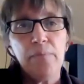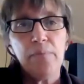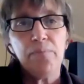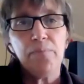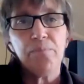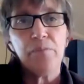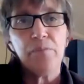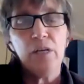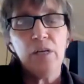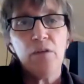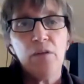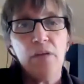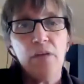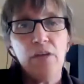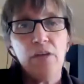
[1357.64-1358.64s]
that
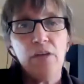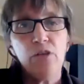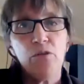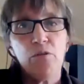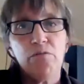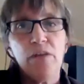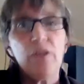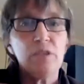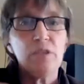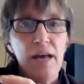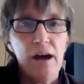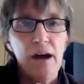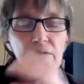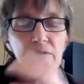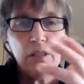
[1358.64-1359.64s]
your vendors
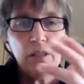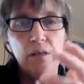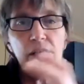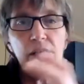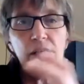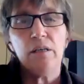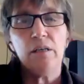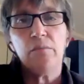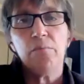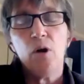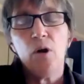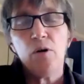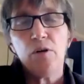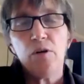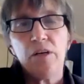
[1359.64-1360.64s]
have in the
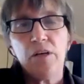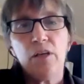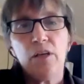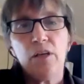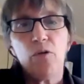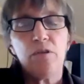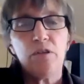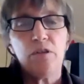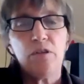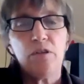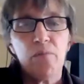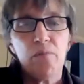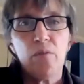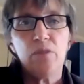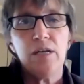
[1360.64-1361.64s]
market or the
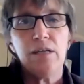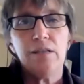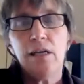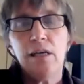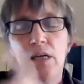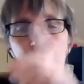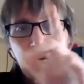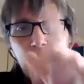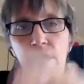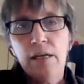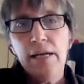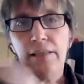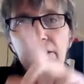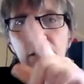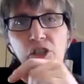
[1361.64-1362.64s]
farm stand.
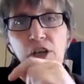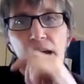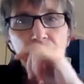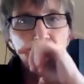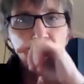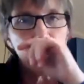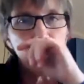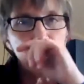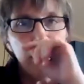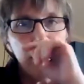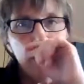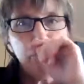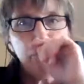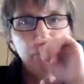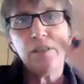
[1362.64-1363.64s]
In the chat screen, I
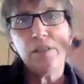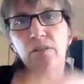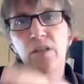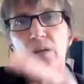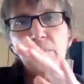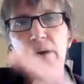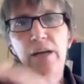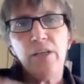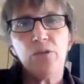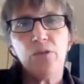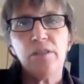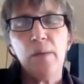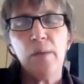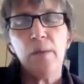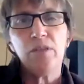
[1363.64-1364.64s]
put down some major
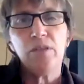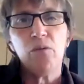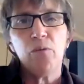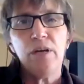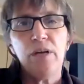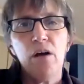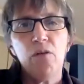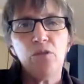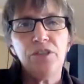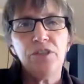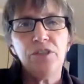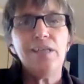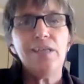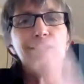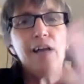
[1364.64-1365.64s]
steps that we
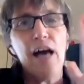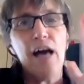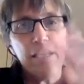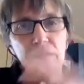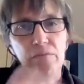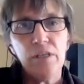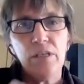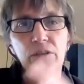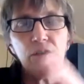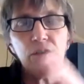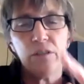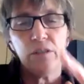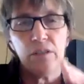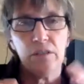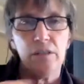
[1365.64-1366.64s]
see in a lot of these
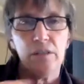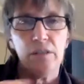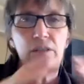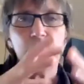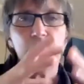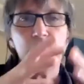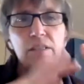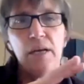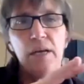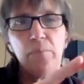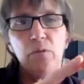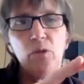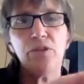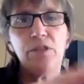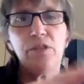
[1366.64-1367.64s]

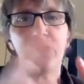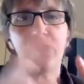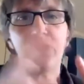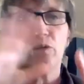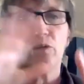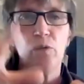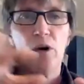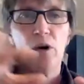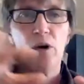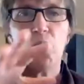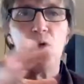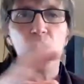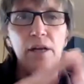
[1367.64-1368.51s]
examples, these 101